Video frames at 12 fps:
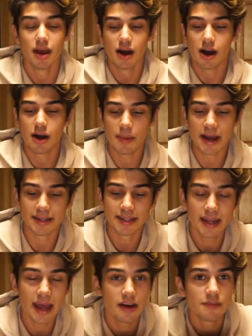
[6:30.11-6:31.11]
I
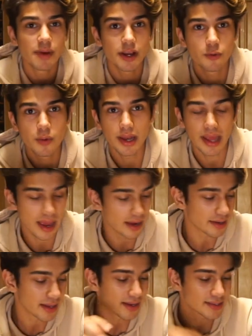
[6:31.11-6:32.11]
did have my queen
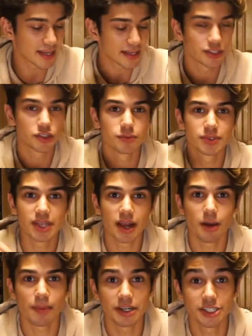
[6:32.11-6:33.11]
ant in a test tube set
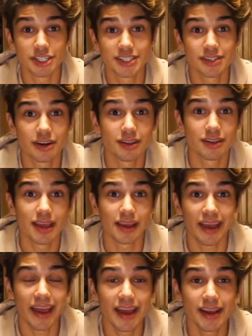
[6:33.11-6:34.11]
up, and she started laying
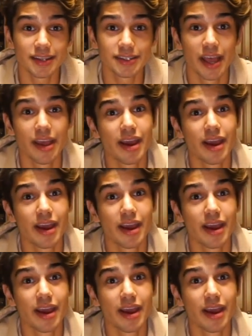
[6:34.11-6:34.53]
eggs,